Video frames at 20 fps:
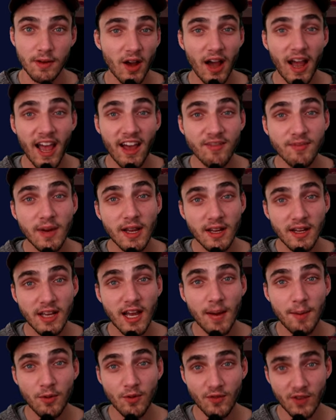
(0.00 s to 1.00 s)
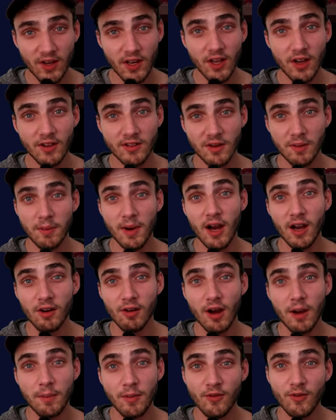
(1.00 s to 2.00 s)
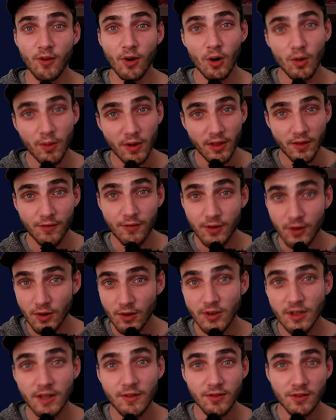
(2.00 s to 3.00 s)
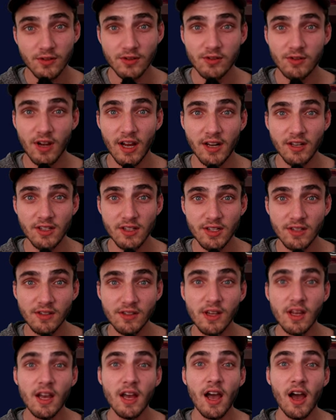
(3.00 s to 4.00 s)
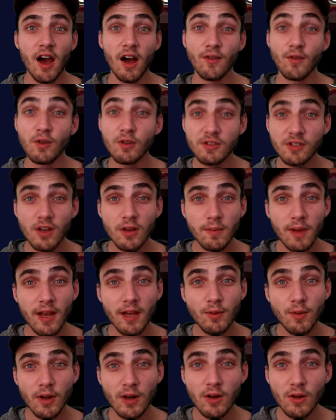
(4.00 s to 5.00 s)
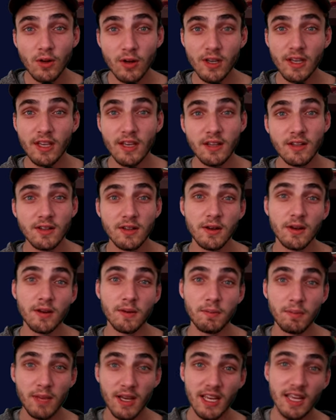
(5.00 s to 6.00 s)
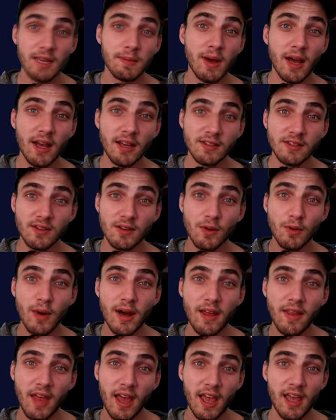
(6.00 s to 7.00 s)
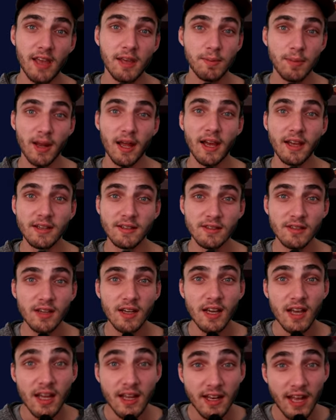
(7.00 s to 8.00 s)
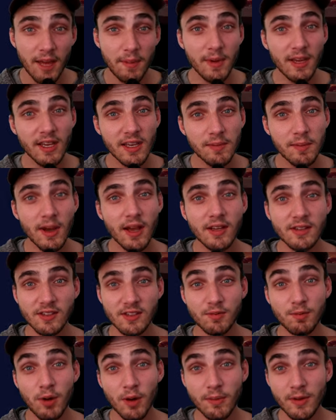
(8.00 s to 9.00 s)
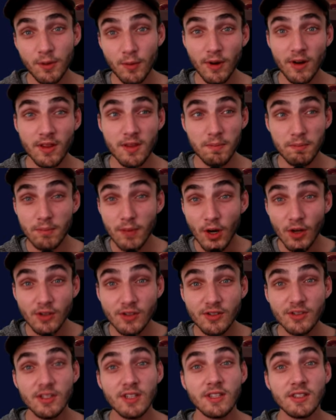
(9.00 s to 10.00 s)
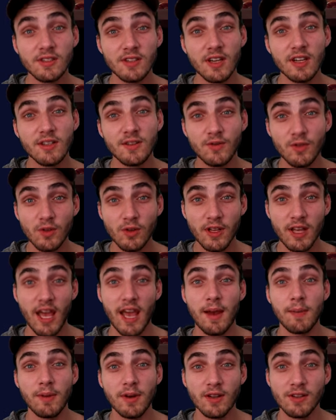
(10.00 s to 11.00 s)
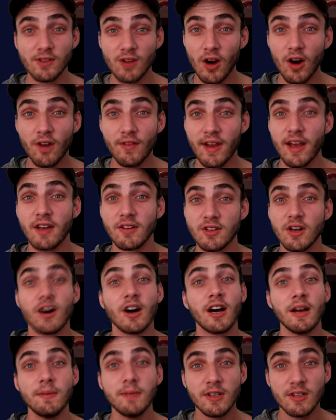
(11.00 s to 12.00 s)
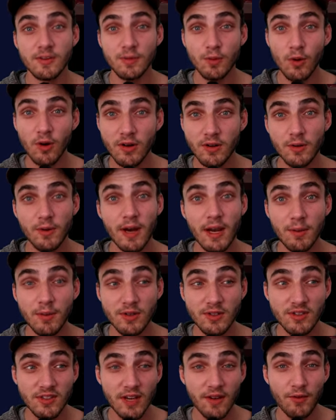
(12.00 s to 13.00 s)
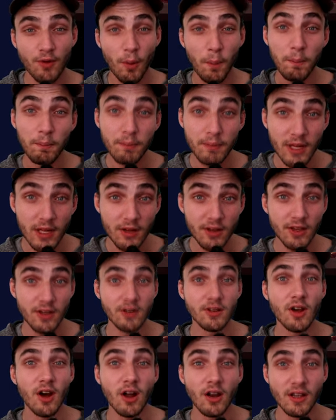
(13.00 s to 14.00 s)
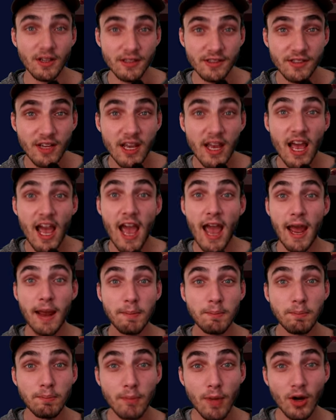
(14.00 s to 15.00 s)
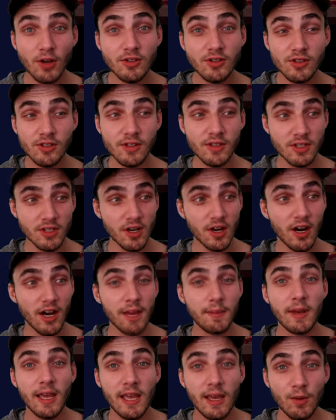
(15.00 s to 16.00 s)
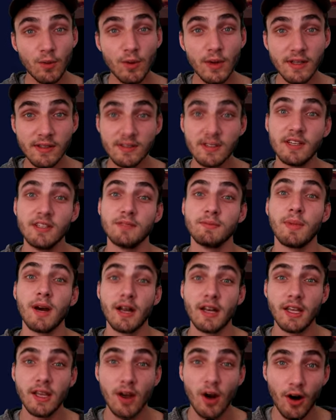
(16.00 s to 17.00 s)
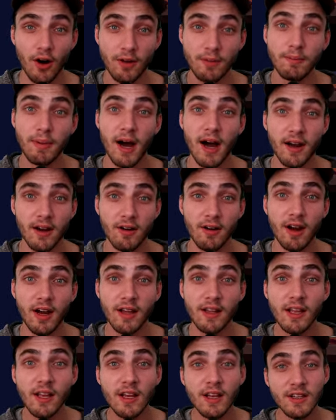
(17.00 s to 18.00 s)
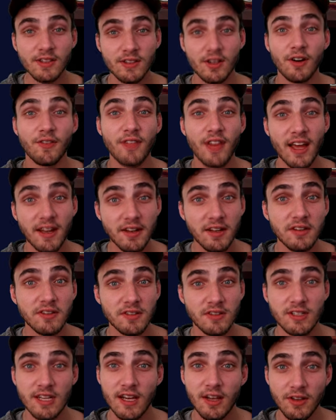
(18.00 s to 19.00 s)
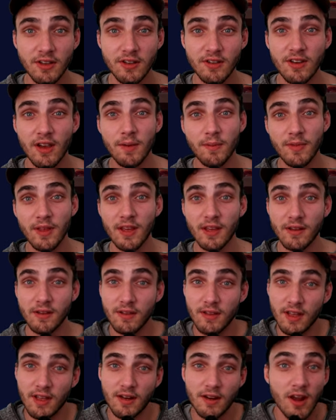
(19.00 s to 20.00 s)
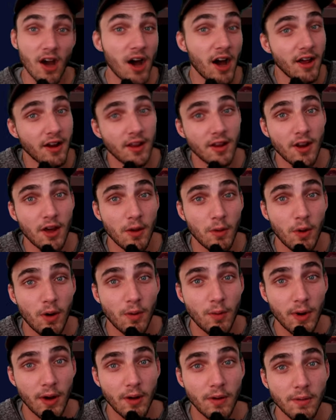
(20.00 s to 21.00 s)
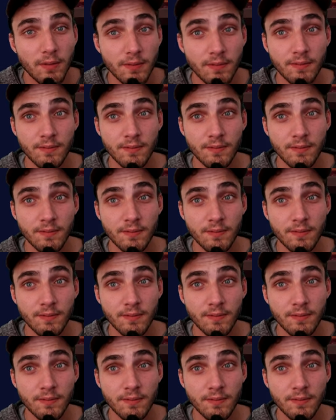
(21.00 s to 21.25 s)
I have made a couple videos on Baccarat before with a few different strategies. I've also made one looking into Mickey Mays and the way that he plays. Now, Mickey Mays is probably one of the most successful gamblers of our time. He's walked away with several million dollars, and most of the time he wins his money on Baccarat. So if that doesn't tell you something, then I don't know what will.